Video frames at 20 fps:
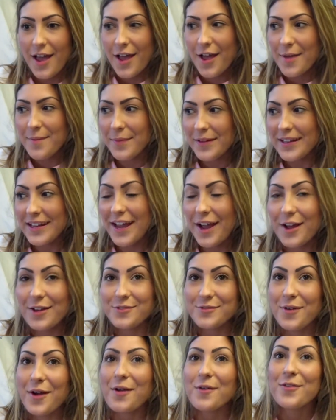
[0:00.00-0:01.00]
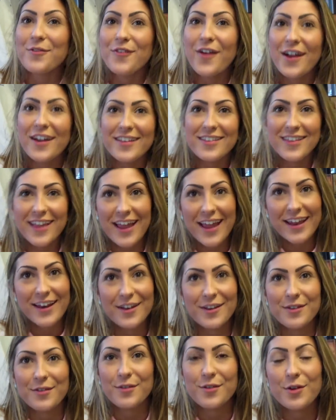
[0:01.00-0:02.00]
Um, yeah, I, I, was very
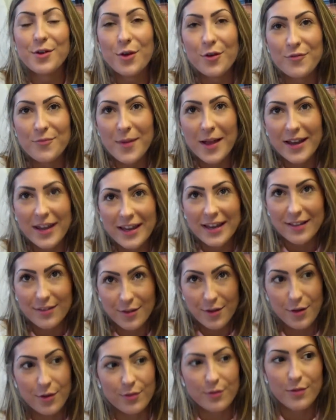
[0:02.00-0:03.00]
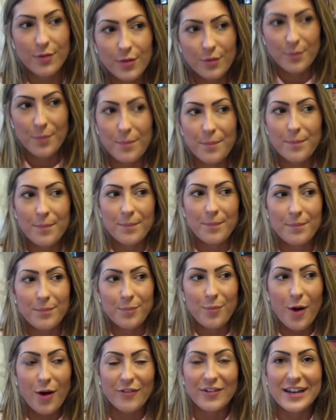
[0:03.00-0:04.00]
scared. It was a lot of money, so I was yeah.
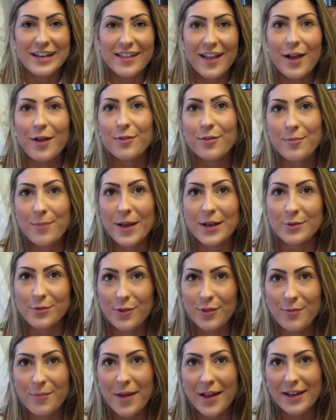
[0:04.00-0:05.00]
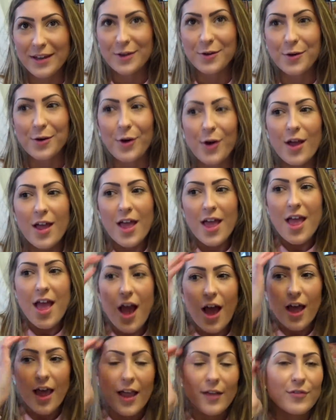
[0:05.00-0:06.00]
worried that I'd spend all this money, or
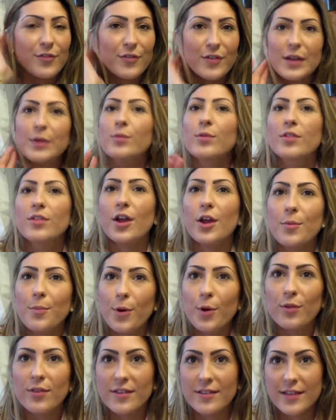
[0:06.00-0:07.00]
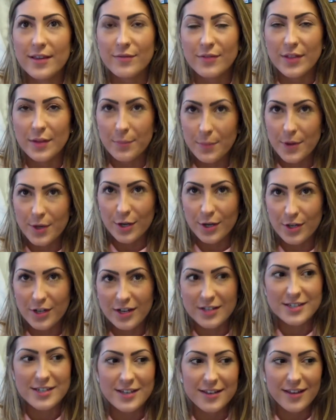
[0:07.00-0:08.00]
everything was so positive in the
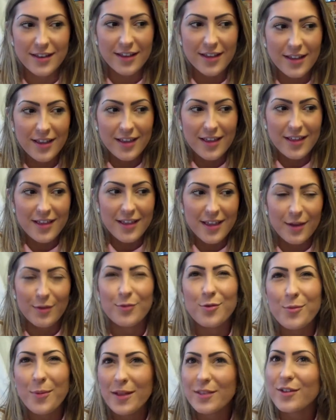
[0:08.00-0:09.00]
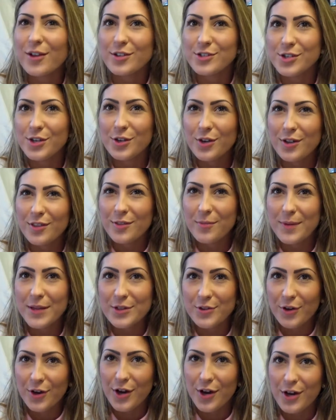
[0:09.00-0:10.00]
book. I didn't. It was almost like too good to
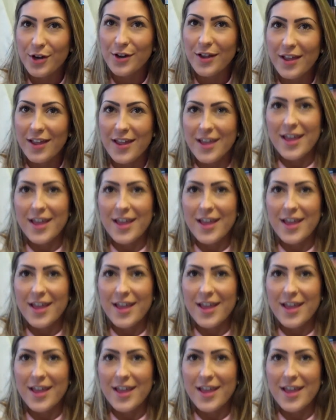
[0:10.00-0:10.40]
be true.